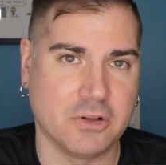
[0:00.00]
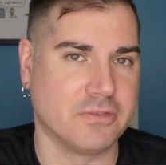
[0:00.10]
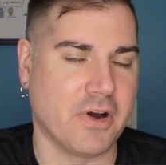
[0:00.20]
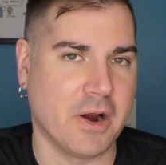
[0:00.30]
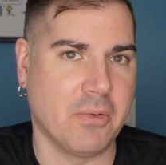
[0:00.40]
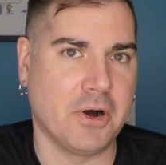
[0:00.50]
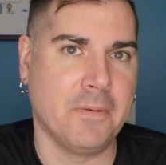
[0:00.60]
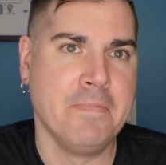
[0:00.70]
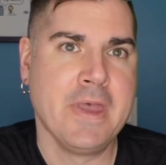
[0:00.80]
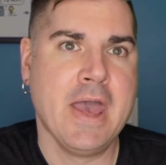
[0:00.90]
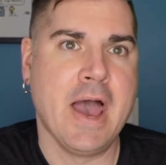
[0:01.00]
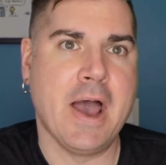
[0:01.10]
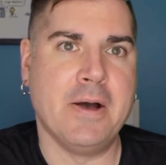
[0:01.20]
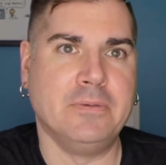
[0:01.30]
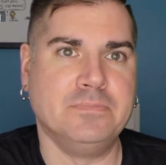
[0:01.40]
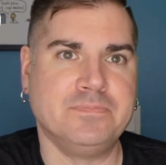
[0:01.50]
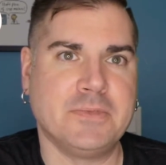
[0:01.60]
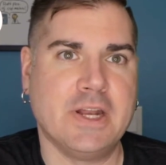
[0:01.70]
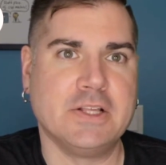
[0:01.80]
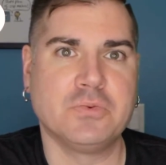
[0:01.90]
or firewall.
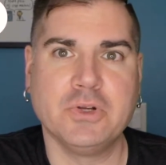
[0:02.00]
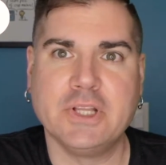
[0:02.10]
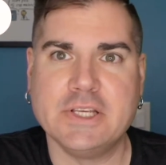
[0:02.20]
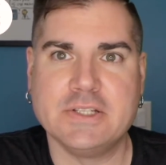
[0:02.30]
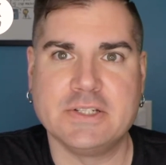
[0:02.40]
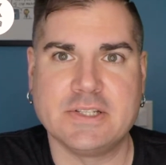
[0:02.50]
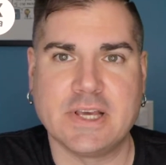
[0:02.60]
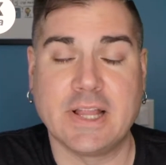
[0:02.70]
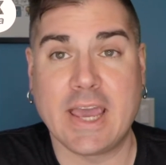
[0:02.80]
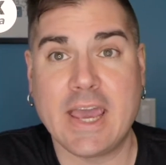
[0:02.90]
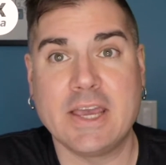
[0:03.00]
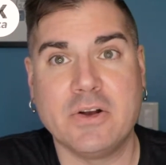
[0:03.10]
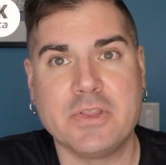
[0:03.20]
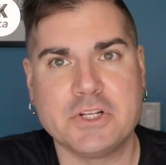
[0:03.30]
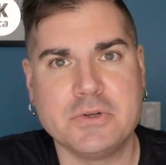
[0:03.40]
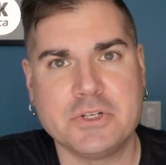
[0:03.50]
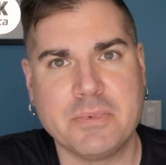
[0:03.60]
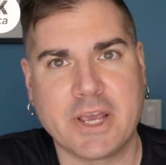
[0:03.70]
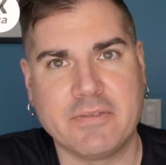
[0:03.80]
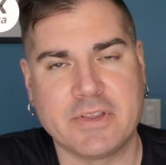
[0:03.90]
And it's really easy to say like, hey, you know, they should just
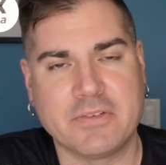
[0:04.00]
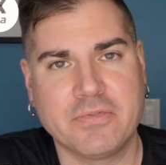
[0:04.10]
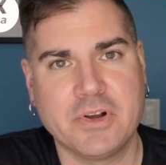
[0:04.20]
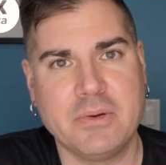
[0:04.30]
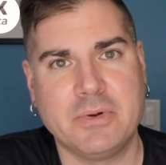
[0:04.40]
make everything free.